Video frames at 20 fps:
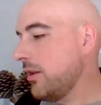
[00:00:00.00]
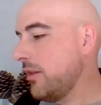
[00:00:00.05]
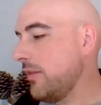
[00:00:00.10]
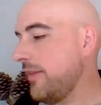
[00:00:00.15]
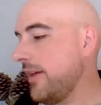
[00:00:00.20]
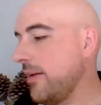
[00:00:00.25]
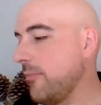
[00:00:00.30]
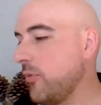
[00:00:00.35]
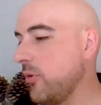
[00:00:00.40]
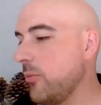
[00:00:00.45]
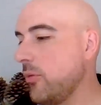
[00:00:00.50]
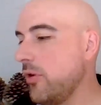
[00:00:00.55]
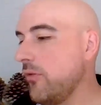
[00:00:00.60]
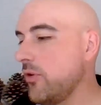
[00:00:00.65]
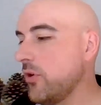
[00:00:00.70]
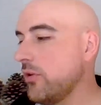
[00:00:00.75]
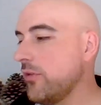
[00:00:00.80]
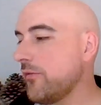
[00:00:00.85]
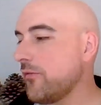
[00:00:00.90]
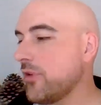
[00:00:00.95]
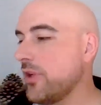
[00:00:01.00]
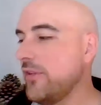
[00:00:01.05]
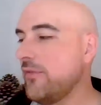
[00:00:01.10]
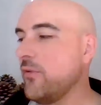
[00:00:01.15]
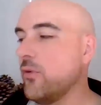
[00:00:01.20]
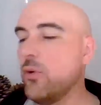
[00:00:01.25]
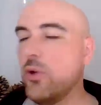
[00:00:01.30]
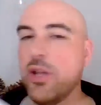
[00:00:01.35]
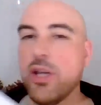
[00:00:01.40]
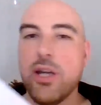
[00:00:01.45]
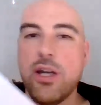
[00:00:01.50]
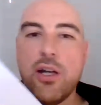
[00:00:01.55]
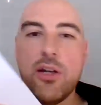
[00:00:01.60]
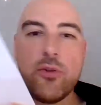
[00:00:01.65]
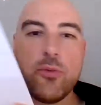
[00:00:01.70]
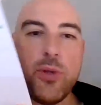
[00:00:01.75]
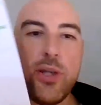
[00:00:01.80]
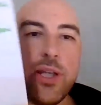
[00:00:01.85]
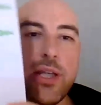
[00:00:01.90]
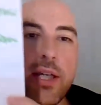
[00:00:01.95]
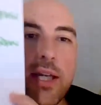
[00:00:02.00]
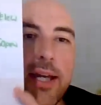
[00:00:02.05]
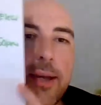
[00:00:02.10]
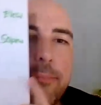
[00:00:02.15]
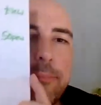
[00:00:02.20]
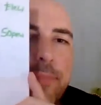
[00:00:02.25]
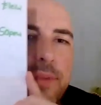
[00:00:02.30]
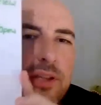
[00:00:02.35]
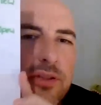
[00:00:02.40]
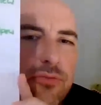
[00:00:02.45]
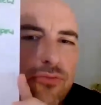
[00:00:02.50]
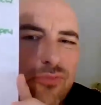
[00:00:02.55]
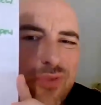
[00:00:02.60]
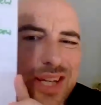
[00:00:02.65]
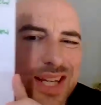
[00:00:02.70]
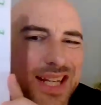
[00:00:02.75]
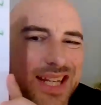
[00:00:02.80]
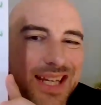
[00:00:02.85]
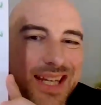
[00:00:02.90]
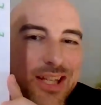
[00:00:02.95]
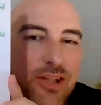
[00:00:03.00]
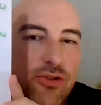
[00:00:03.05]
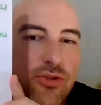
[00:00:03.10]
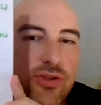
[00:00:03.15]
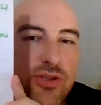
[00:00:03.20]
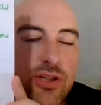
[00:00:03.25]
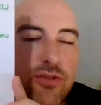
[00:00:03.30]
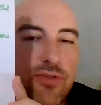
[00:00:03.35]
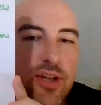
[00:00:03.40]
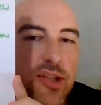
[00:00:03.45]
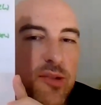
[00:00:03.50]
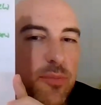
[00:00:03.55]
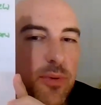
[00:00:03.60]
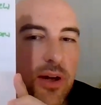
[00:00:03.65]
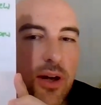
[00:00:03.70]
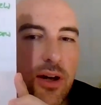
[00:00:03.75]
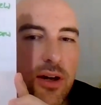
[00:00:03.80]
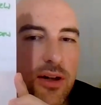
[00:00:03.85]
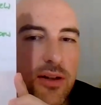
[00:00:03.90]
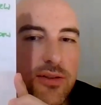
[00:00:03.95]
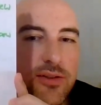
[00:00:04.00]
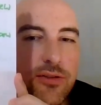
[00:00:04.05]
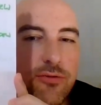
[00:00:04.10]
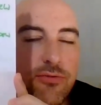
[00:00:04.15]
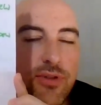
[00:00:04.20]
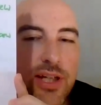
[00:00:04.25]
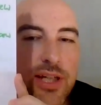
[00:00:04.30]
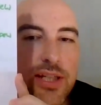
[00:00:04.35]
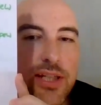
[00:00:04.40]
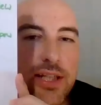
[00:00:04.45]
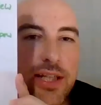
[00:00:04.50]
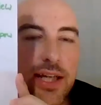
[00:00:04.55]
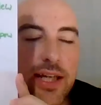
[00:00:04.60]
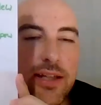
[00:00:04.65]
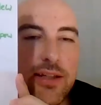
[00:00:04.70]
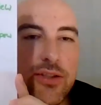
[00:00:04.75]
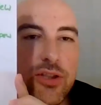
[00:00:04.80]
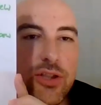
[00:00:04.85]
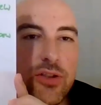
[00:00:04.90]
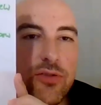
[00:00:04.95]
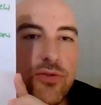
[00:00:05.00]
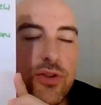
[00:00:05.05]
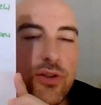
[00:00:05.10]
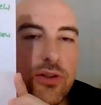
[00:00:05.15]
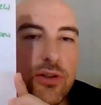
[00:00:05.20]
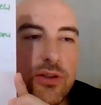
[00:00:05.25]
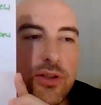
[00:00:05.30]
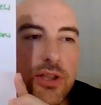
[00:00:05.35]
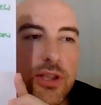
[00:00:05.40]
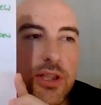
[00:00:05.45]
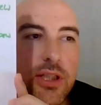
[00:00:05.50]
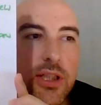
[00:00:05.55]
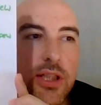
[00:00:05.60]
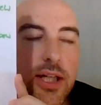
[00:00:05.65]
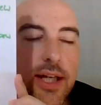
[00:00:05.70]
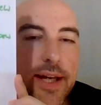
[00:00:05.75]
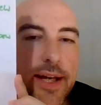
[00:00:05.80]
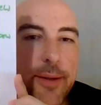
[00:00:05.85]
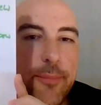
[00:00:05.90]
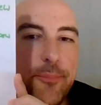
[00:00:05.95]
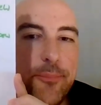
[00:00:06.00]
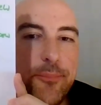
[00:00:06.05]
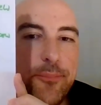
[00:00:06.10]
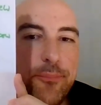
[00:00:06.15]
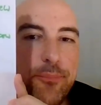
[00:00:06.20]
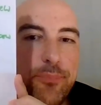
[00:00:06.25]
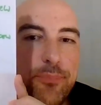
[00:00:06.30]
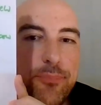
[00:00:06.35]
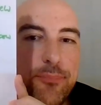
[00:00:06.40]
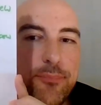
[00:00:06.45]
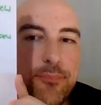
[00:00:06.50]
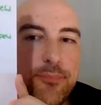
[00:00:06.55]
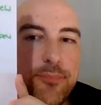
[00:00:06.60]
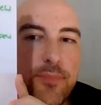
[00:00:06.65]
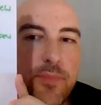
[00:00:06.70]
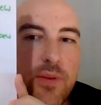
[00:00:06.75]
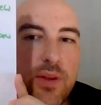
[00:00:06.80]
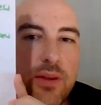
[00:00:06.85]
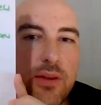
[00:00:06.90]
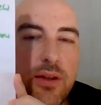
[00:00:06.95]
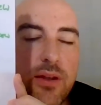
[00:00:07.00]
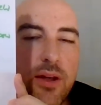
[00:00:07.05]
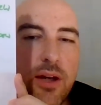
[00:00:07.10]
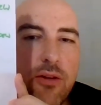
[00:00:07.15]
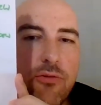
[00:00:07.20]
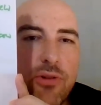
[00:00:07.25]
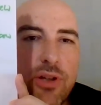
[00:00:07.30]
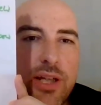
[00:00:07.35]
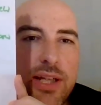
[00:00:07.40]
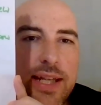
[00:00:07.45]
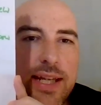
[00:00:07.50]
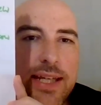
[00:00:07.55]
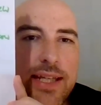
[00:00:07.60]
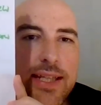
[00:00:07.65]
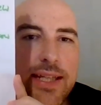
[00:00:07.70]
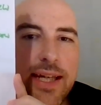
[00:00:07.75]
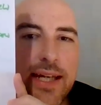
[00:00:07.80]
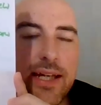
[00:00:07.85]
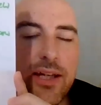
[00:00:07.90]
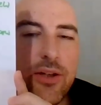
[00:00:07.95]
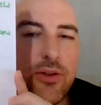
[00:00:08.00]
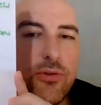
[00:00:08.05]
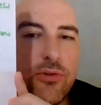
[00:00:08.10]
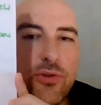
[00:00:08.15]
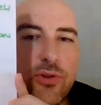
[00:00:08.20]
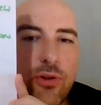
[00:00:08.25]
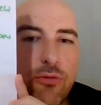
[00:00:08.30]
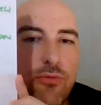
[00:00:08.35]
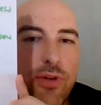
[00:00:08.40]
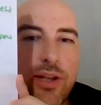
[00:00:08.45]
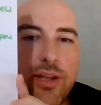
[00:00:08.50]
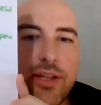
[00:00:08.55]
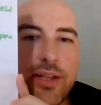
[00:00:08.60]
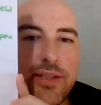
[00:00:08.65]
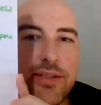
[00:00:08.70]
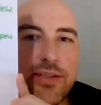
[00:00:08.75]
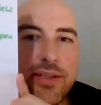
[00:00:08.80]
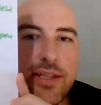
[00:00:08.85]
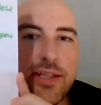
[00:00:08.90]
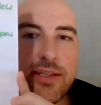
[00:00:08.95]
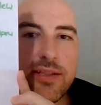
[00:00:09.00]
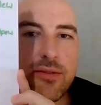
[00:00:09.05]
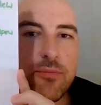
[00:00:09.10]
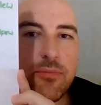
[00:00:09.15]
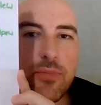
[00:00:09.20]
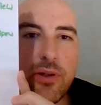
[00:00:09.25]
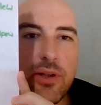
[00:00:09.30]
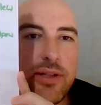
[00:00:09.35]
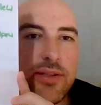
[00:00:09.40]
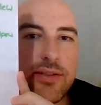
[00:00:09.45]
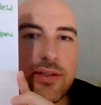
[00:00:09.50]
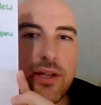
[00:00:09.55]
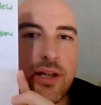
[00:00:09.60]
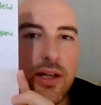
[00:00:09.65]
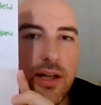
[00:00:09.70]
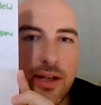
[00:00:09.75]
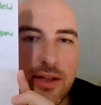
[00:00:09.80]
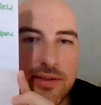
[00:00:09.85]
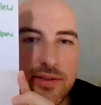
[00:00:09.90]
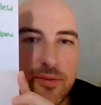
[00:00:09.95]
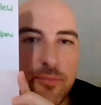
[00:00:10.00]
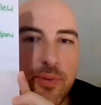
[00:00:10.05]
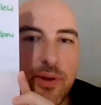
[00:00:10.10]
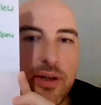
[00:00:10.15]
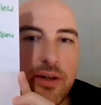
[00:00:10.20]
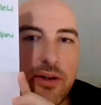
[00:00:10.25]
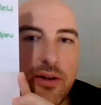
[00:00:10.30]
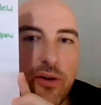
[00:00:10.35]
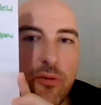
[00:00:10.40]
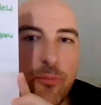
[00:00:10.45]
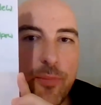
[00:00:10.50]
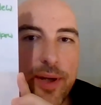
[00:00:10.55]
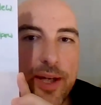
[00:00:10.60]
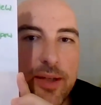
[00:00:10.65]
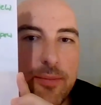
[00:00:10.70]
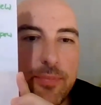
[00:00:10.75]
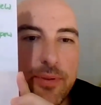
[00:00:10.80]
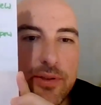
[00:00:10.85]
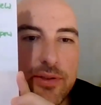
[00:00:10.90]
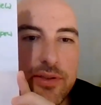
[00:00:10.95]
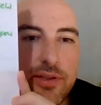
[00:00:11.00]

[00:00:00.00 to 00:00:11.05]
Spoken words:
Then we're moving on to 340, the Hardwick. It's a really interesting race, but hard to read again. So you've got Hurricane Lane there, who's not run this season, but is a class apart on paper.